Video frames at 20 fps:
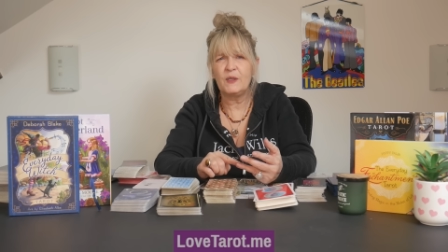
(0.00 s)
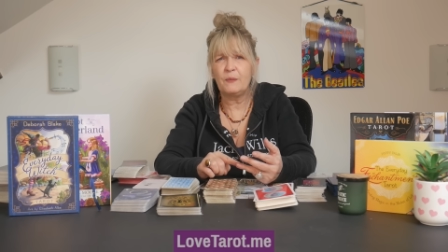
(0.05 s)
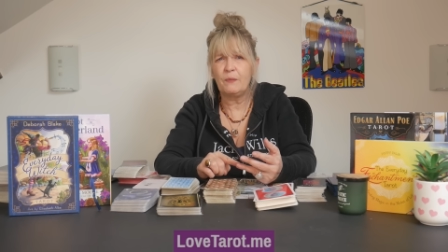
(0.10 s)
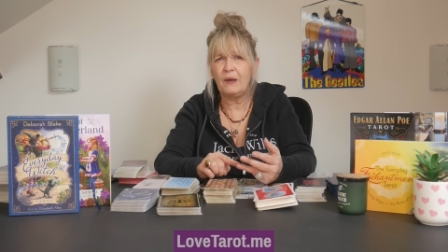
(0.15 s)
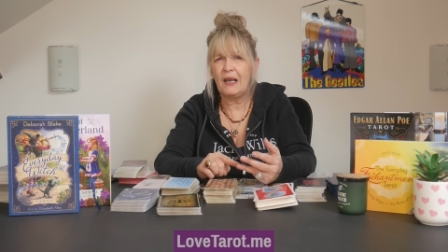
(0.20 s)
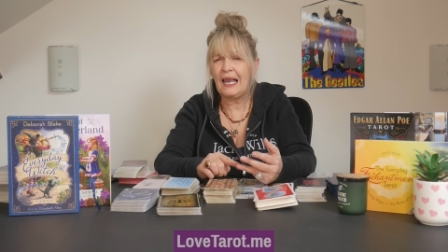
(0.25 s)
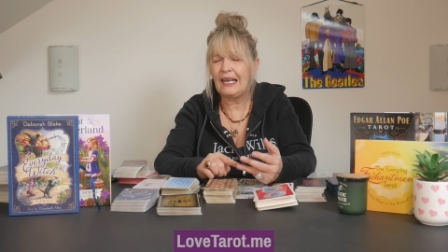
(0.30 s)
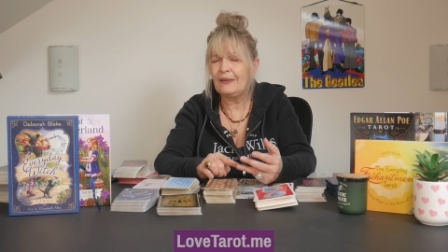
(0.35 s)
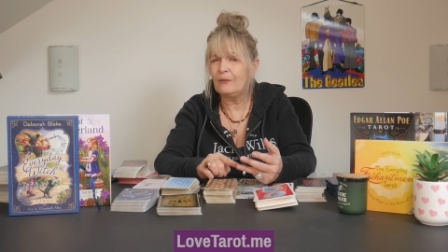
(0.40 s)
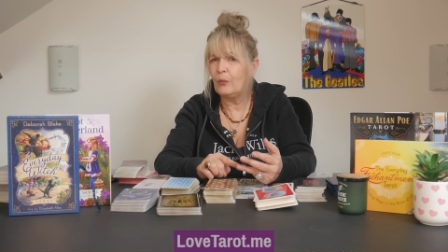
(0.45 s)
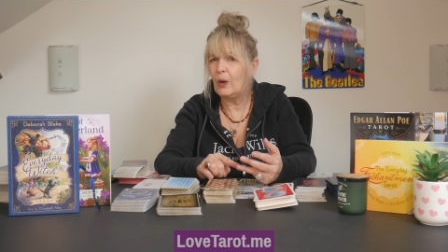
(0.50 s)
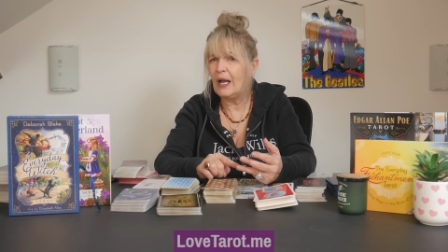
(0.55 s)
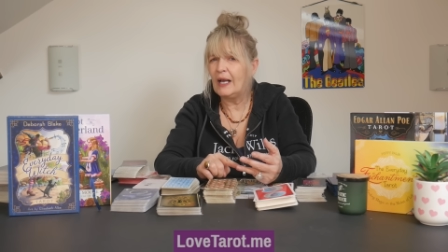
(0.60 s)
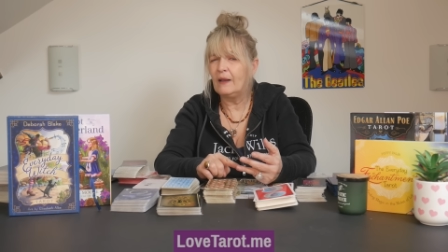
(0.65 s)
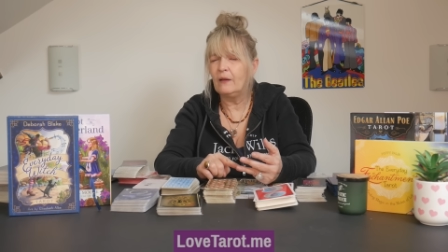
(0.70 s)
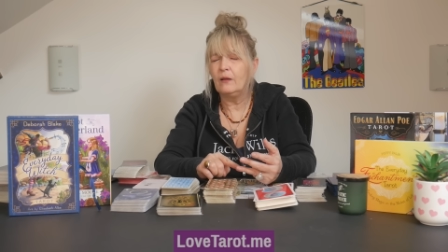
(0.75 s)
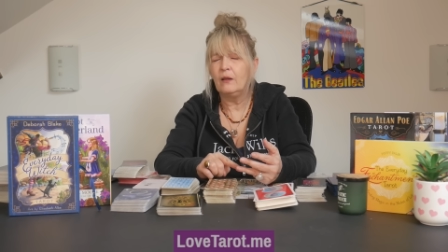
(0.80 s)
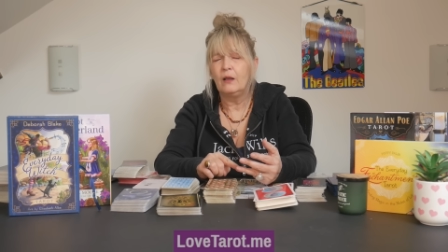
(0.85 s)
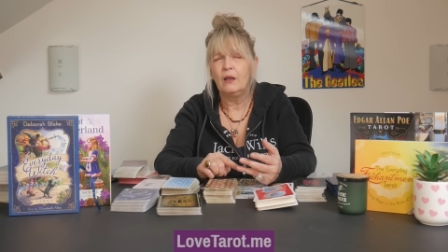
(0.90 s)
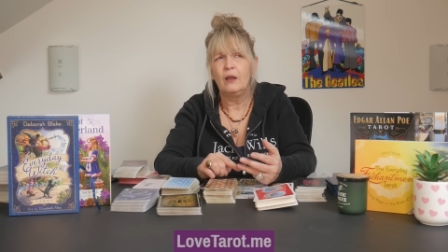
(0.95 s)
plan
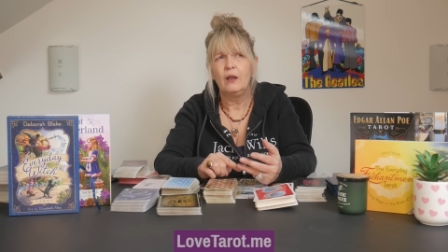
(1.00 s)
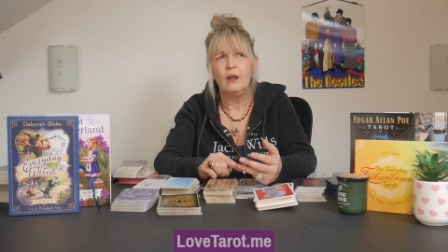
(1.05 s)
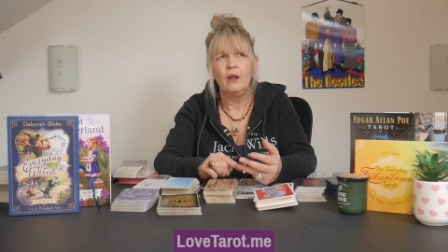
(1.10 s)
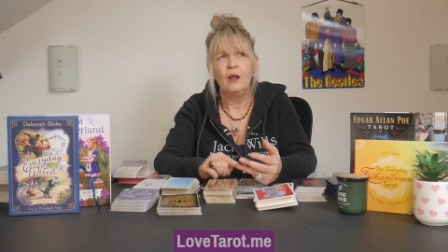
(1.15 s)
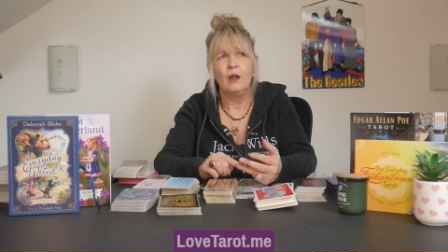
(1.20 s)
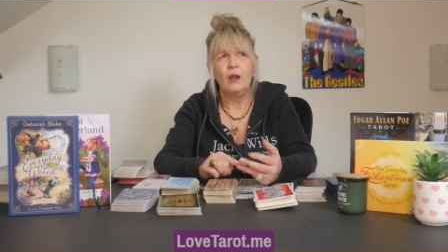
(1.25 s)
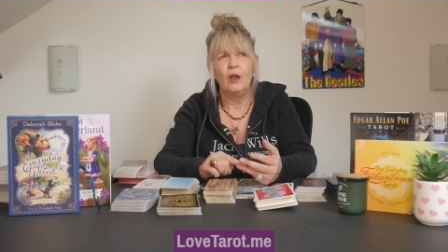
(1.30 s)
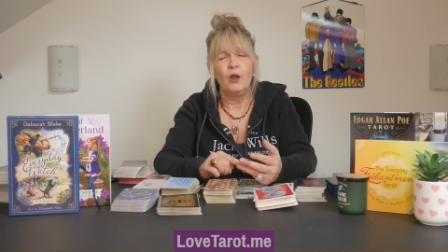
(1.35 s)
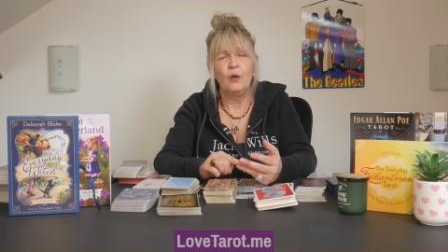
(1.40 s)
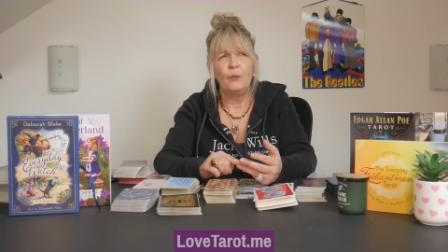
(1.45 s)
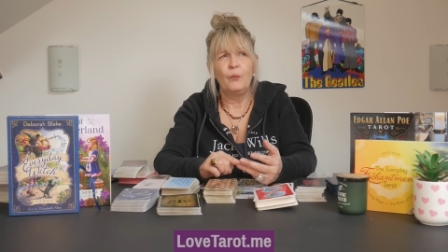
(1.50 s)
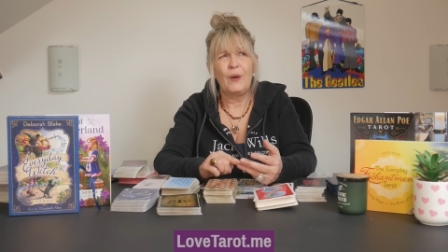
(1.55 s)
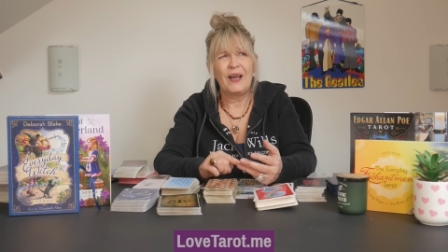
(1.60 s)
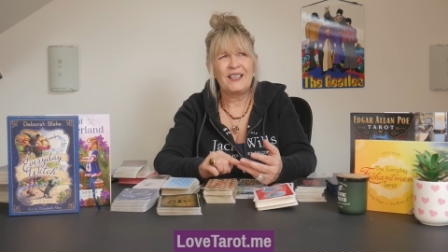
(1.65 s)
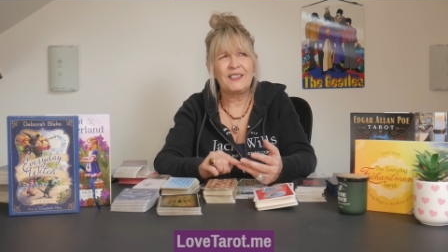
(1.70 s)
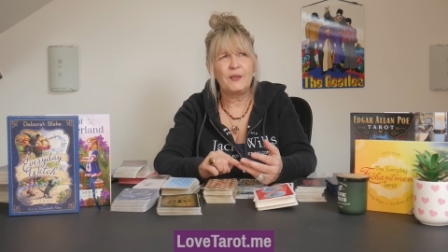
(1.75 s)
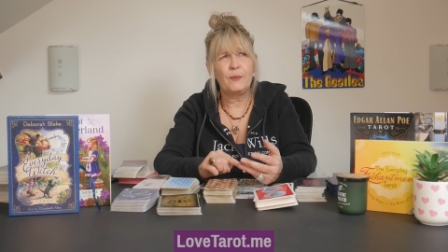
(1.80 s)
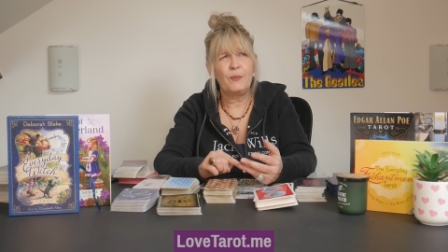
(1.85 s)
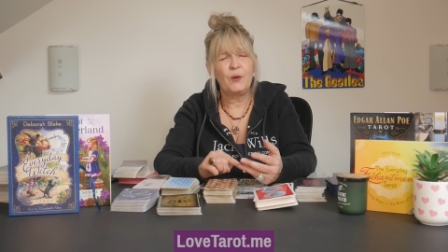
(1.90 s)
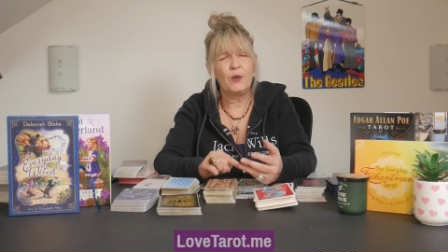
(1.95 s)
well, but
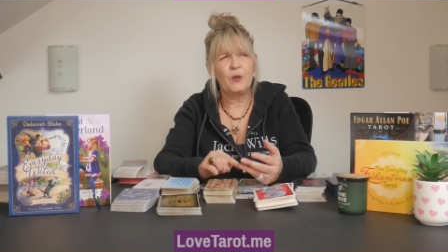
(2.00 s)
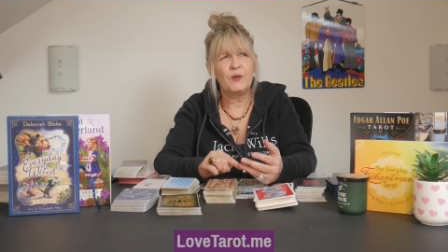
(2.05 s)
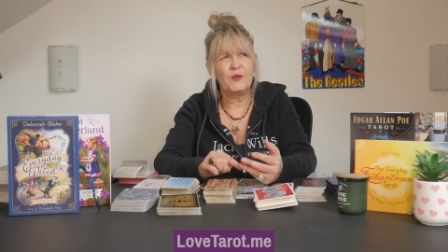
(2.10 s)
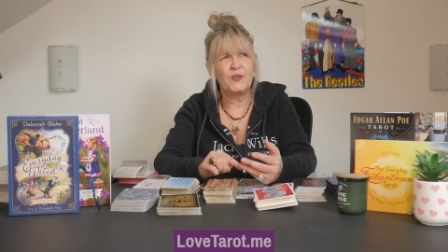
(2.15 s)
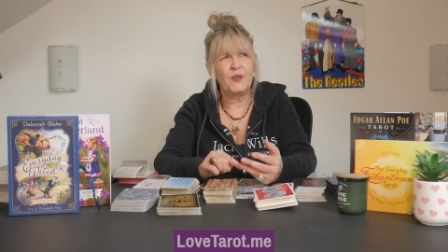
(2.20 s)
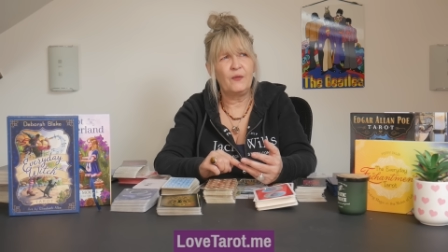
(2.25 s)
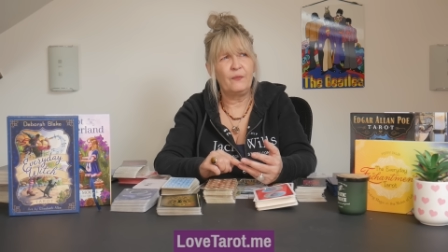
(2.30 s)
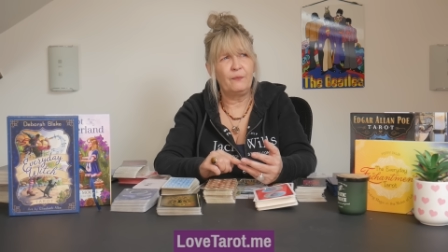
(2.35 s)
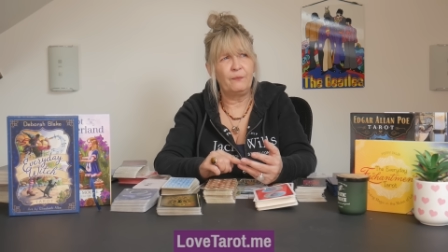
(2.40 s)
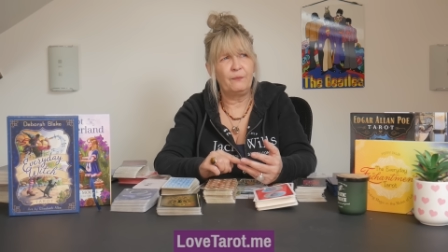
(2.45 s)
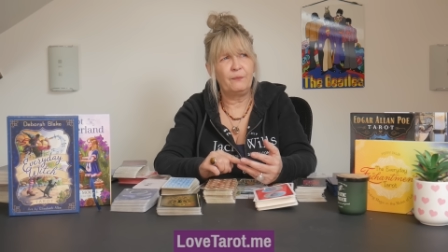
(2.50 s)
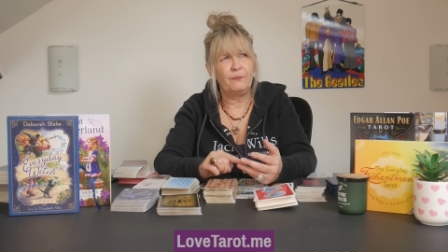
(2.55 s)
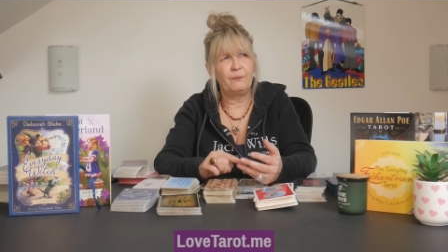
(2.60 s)
as a person,